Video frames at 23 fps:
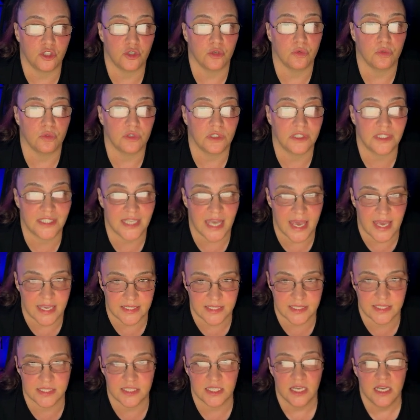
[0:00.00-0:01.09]
to
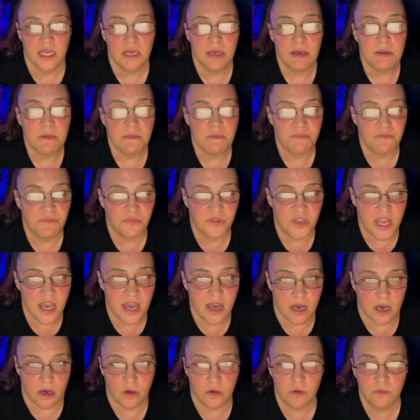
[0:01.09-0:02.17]
test.
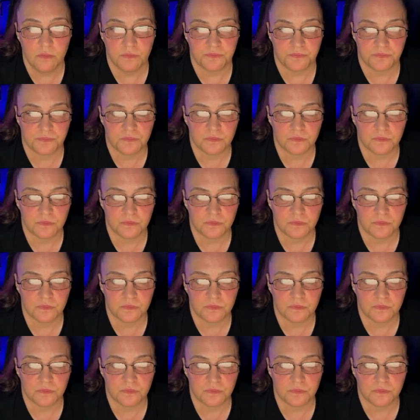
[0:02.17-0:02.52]
Now,